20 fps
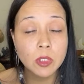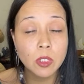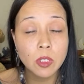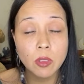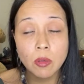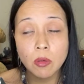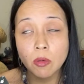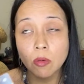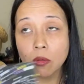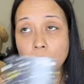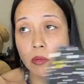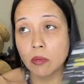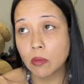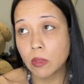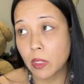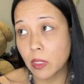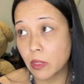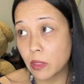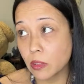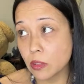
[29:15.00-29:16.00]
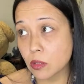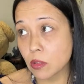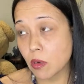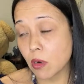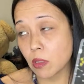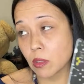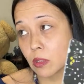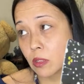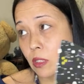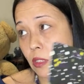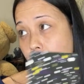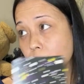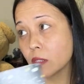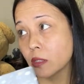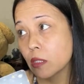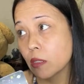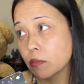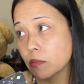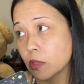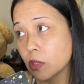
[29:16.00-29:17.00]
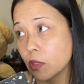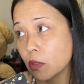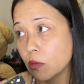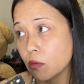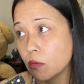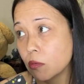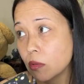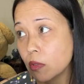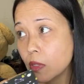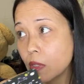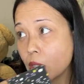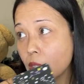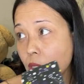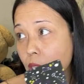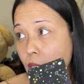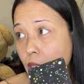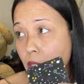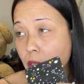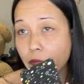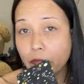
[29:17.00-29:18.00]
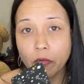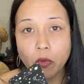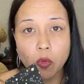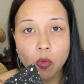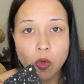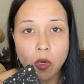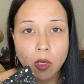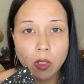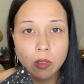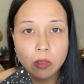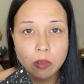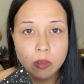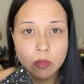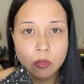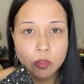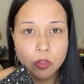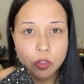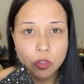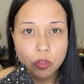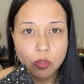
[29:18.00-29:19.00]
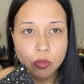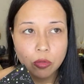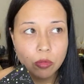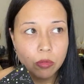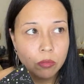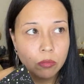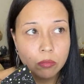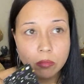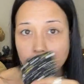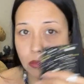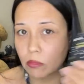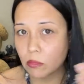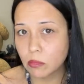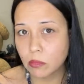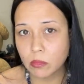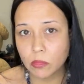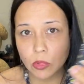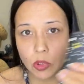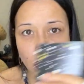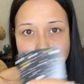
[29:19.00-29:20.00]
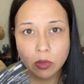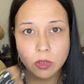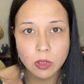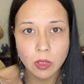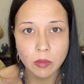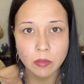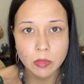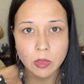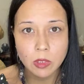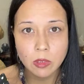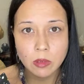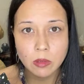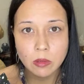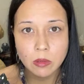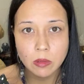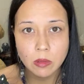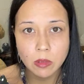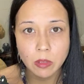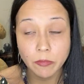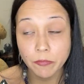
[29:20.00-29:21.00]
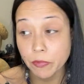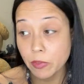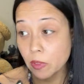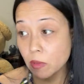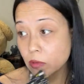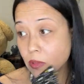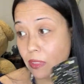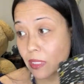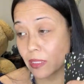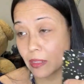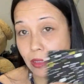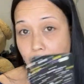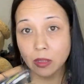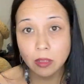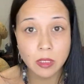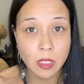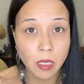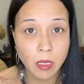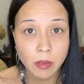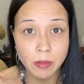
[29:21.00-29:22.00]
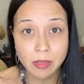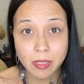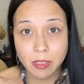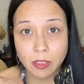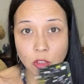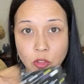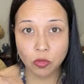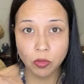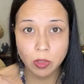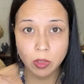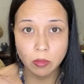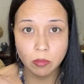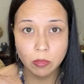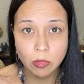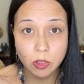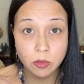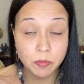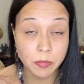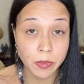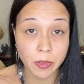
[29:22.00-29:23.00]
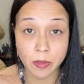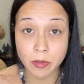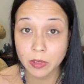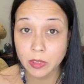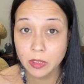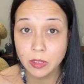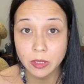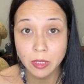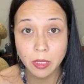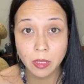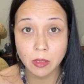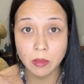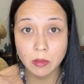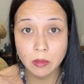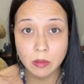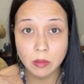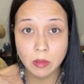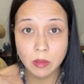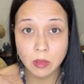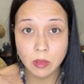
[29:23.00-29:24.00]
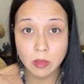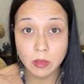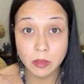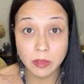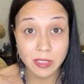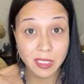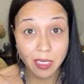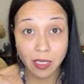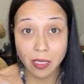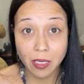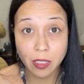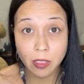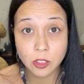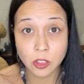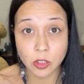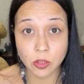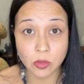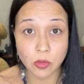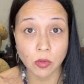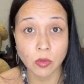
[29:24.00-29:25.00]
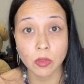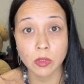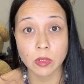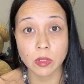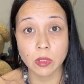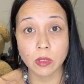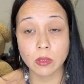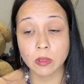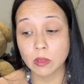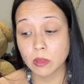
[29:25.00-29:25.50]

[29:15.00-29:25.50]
you. And this card says it's up to you if you want to do something. If there's that desire, that dream, spirit's saying, take action towards it.